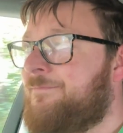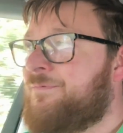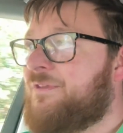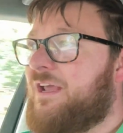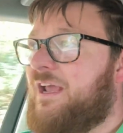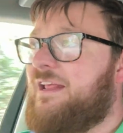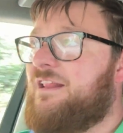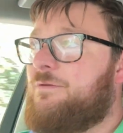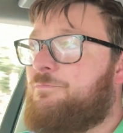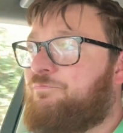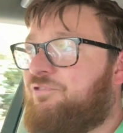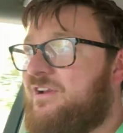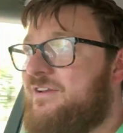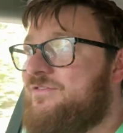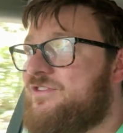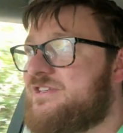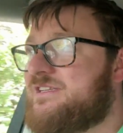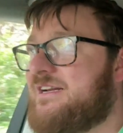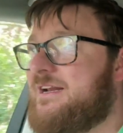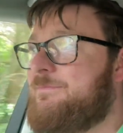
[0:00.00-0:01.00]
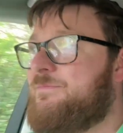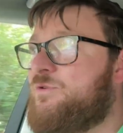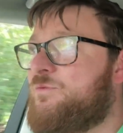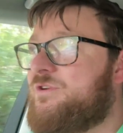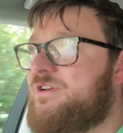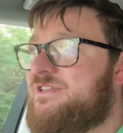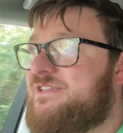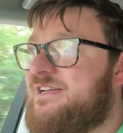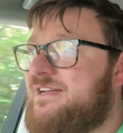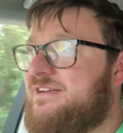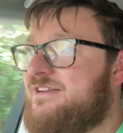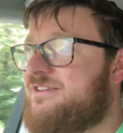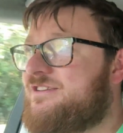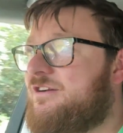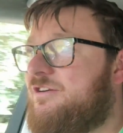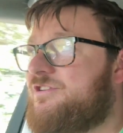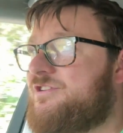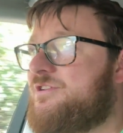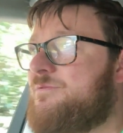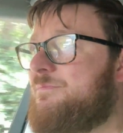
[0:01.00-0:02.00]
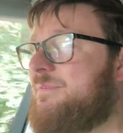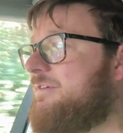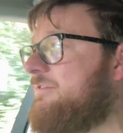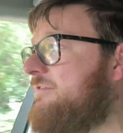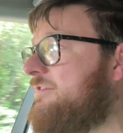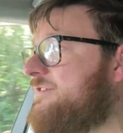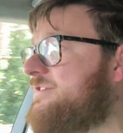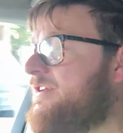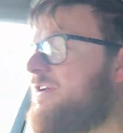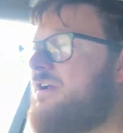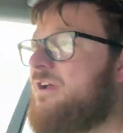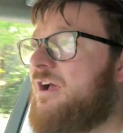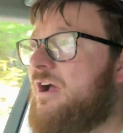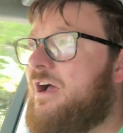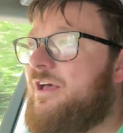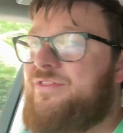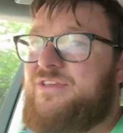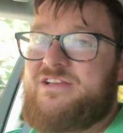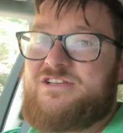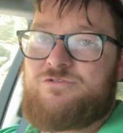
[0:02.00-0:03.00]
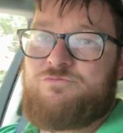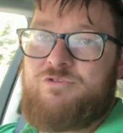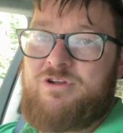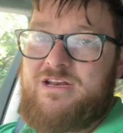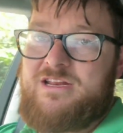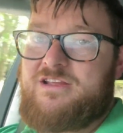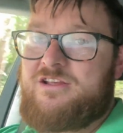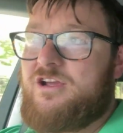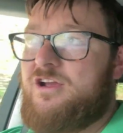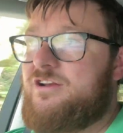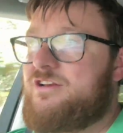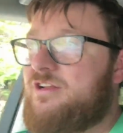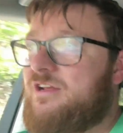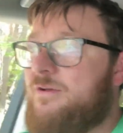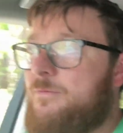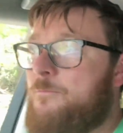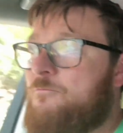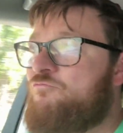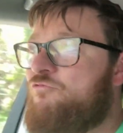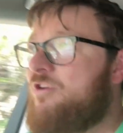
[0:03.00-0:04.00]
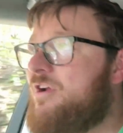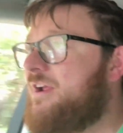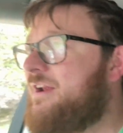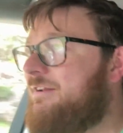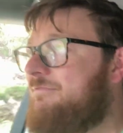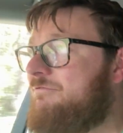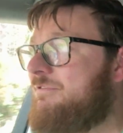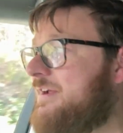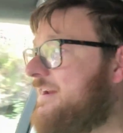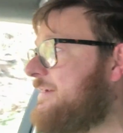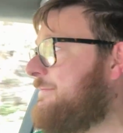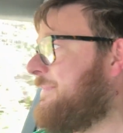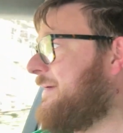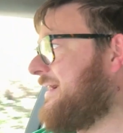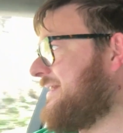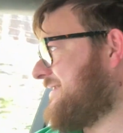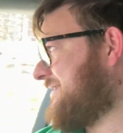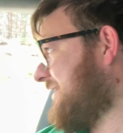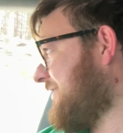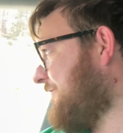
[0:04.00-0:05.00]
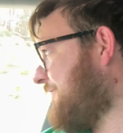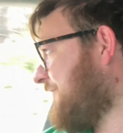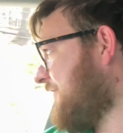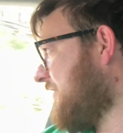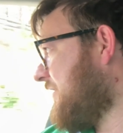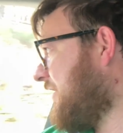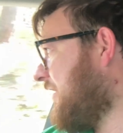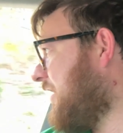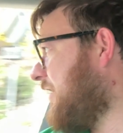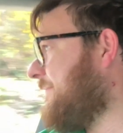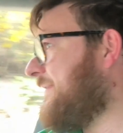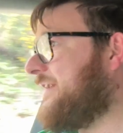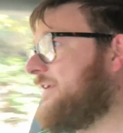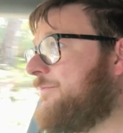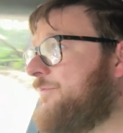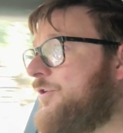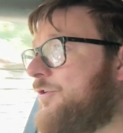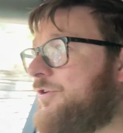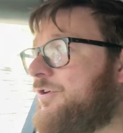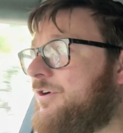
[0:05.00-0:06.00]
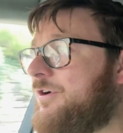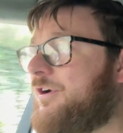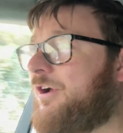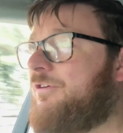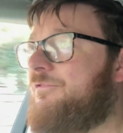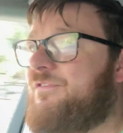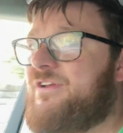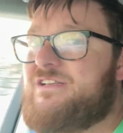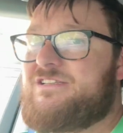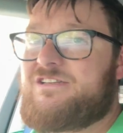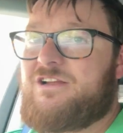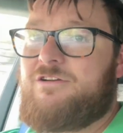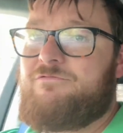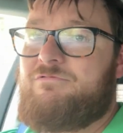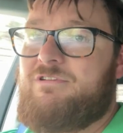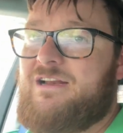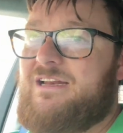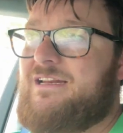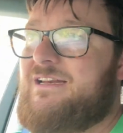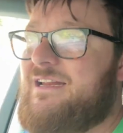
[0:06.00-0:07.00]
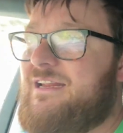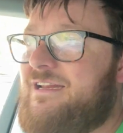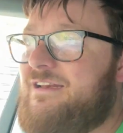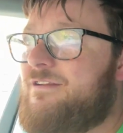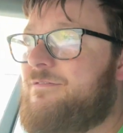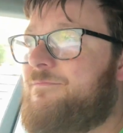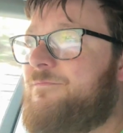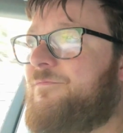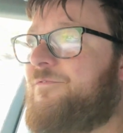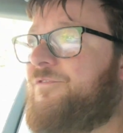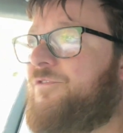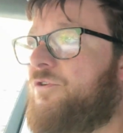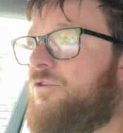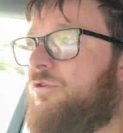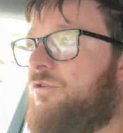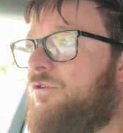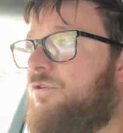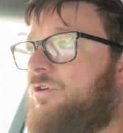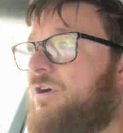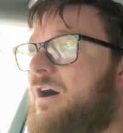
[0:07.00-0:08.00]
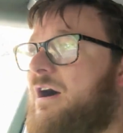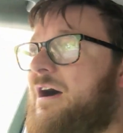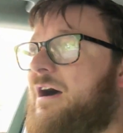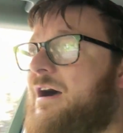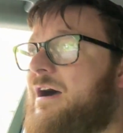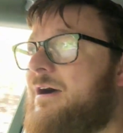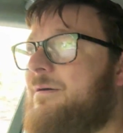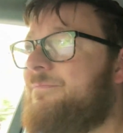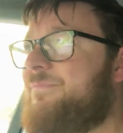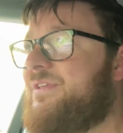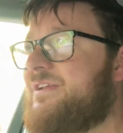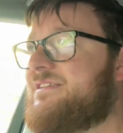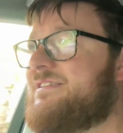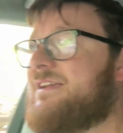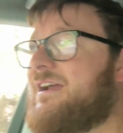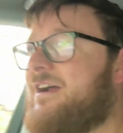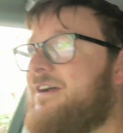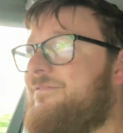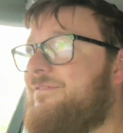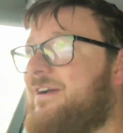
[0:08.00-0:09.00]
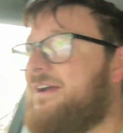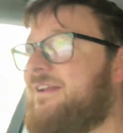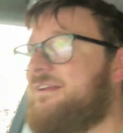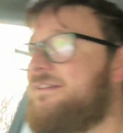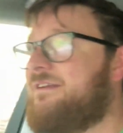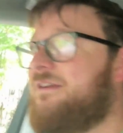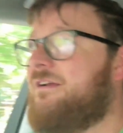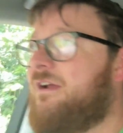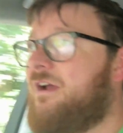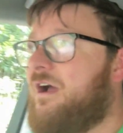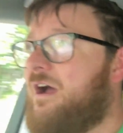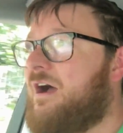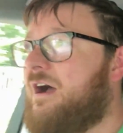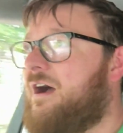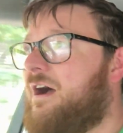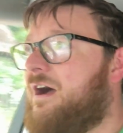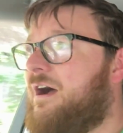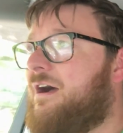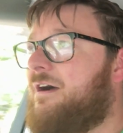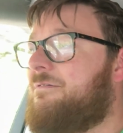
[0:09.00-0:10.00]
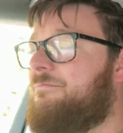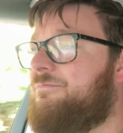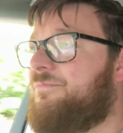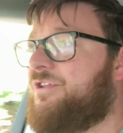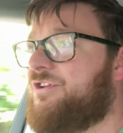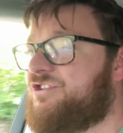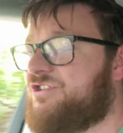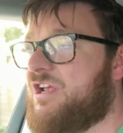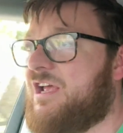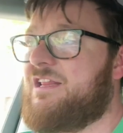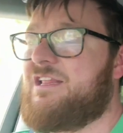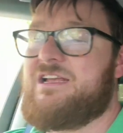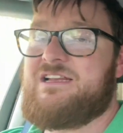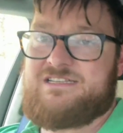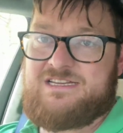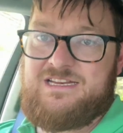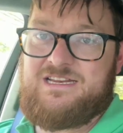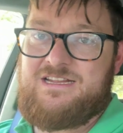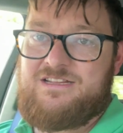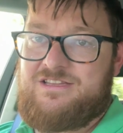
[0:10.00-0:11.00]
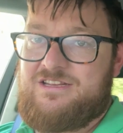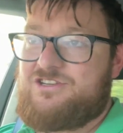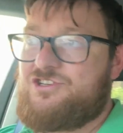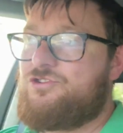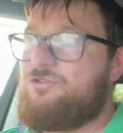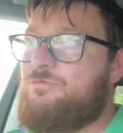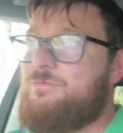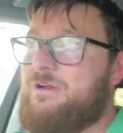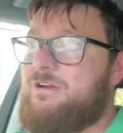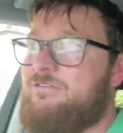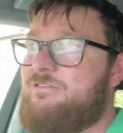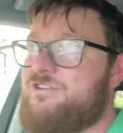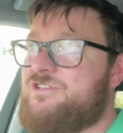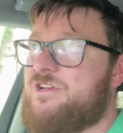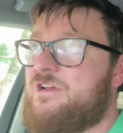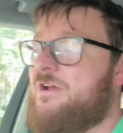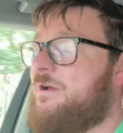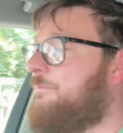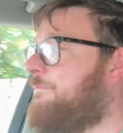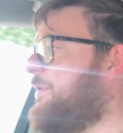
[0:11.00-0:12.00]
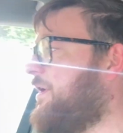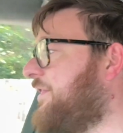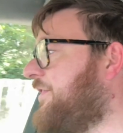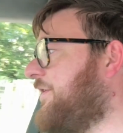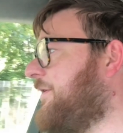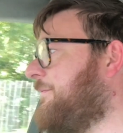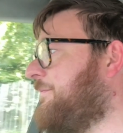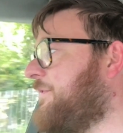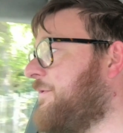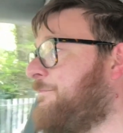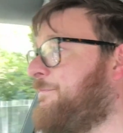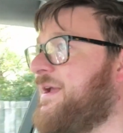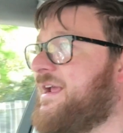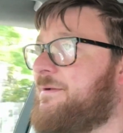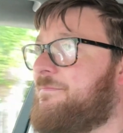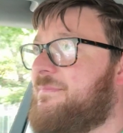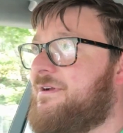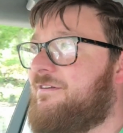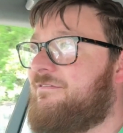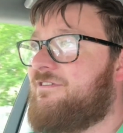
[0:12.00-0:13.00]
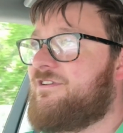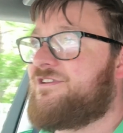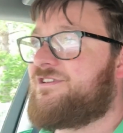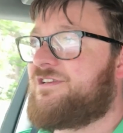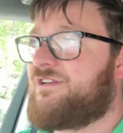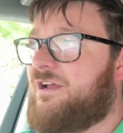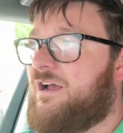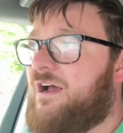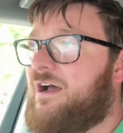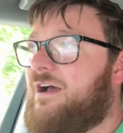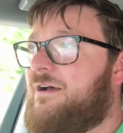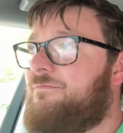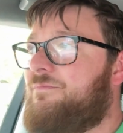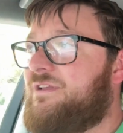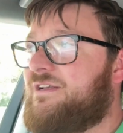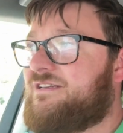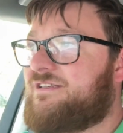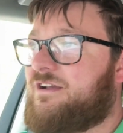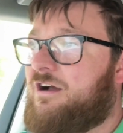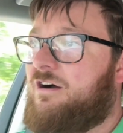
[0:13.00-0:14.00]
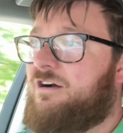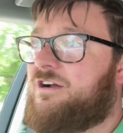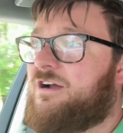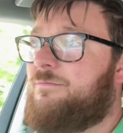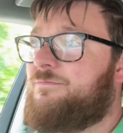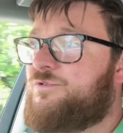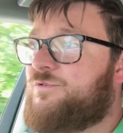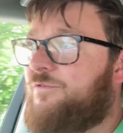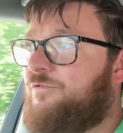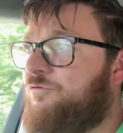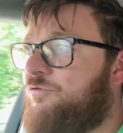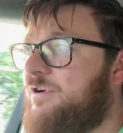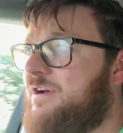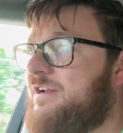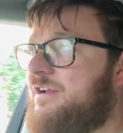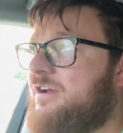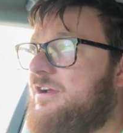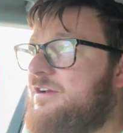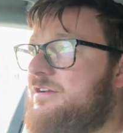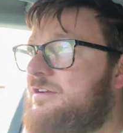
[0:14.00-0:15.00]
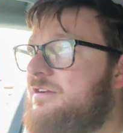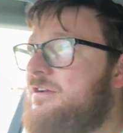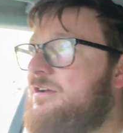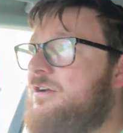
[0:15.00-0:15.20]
In the previous clip, you would have seen the size of the mirrors. These are really good, really, really massive. I mean, I'm not convinced that I really need them for this Caravan that is in the additional mirrors, but the big mirrors, this car comes with are really good.